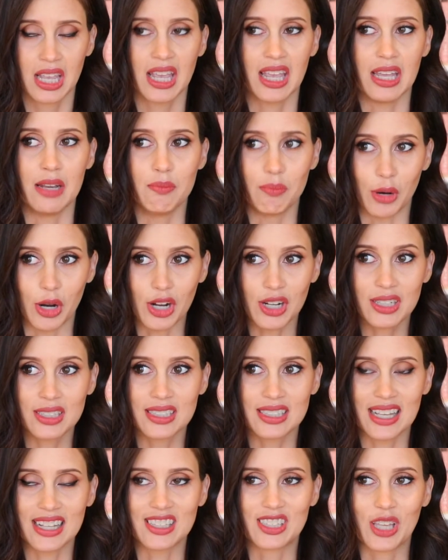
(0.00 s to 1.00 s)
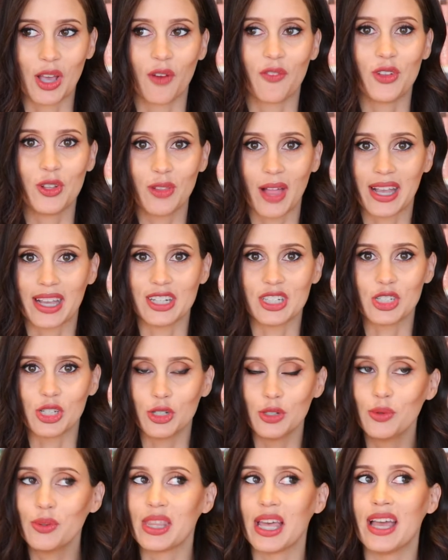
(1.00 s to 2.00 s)
in books. And so if you like it
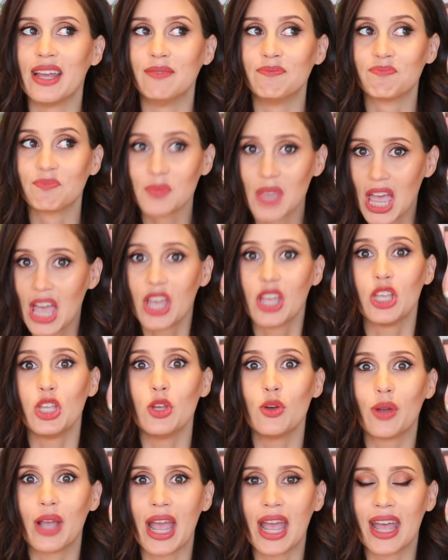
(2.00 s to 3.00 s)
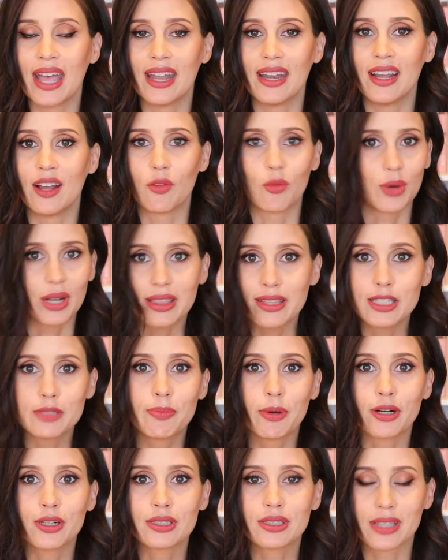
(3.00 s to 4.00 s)
too, then you can read these
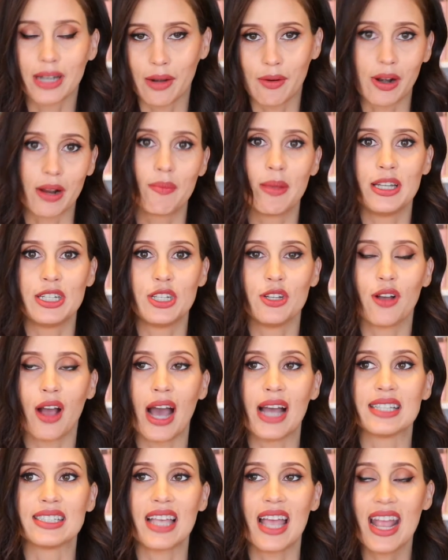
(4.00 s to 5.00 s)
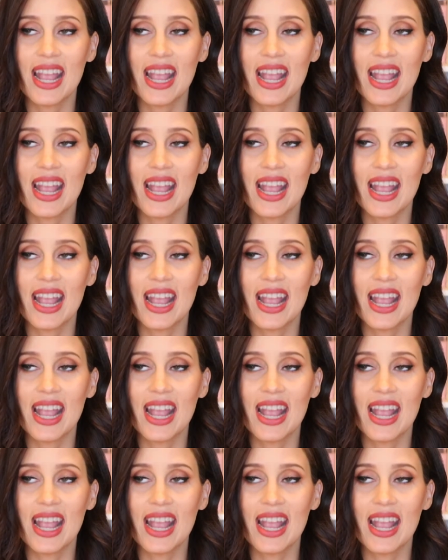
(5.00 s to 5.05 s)
books that I recommend to you guys.